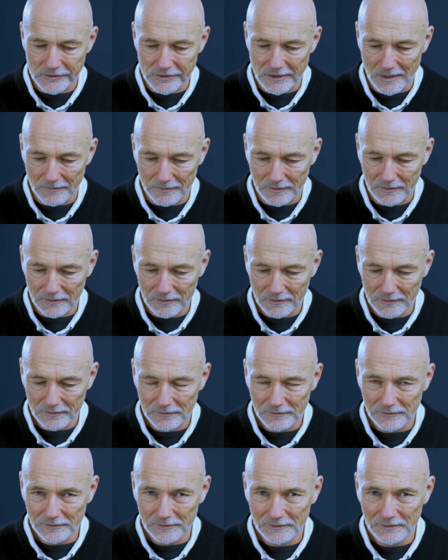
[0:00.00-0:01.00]
Sabbath.
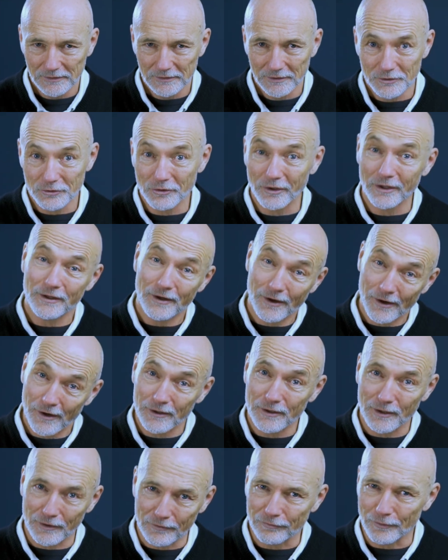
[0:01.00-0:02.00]
Try
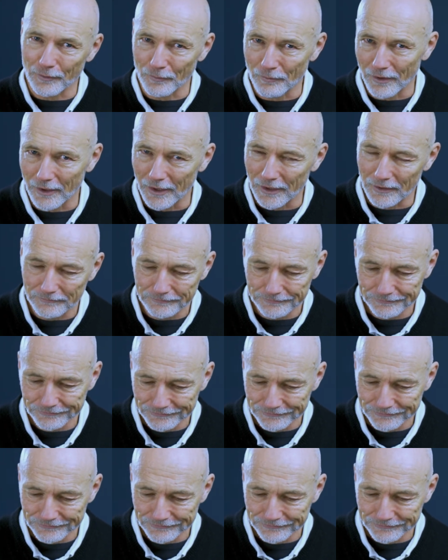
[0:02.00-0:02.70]
gardening for a while,